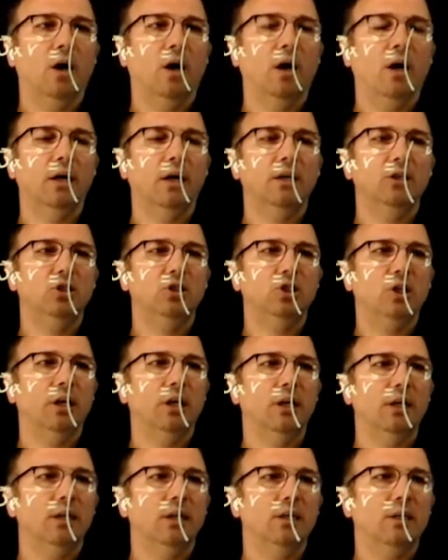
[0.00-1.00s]
I,
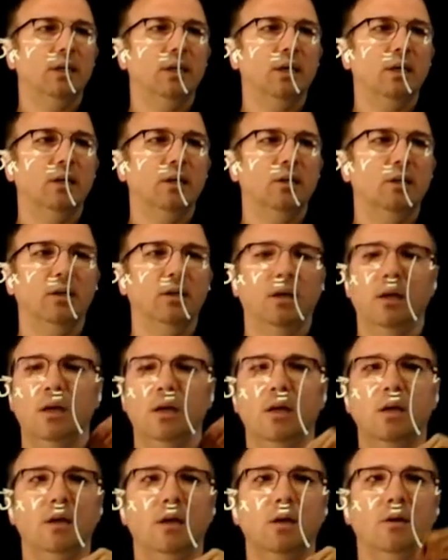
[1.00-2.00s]
J, K,
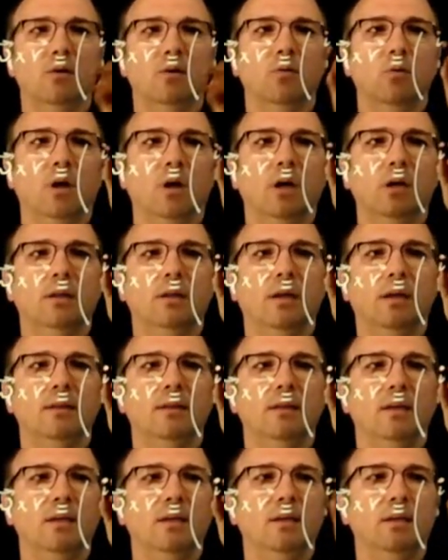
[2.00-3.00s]
right?
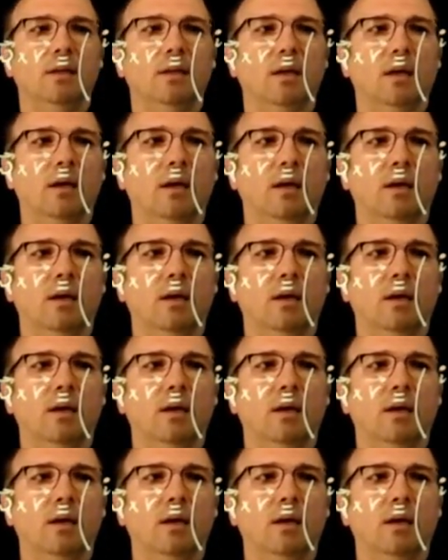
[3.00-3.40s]
And then